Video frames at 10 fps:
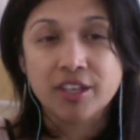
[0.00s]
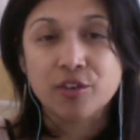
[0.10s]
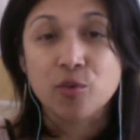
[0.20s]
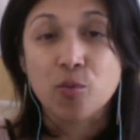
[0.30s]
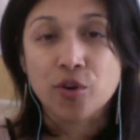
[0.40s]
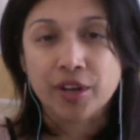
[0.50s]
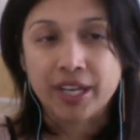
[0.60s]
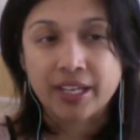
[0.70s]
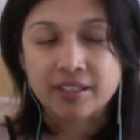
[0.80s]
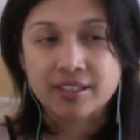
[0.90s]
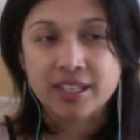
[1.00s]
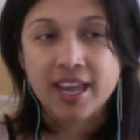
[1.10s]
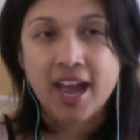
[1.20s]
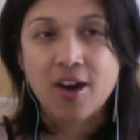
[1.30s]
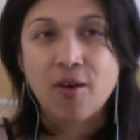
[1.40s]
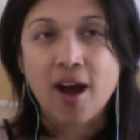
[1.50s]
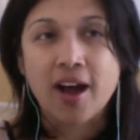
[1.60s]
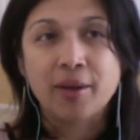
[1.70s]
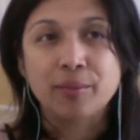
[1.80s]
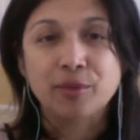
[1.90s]
inner workings and how
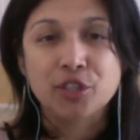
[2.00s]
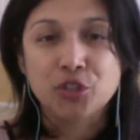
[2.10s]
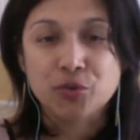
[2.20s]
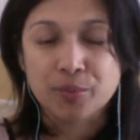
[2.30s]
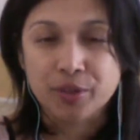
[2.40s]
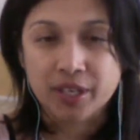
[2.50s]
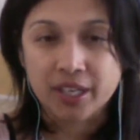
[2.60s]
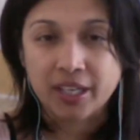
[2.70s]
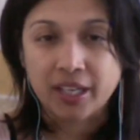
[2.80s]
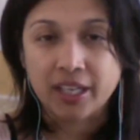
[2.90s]
I'm contributing,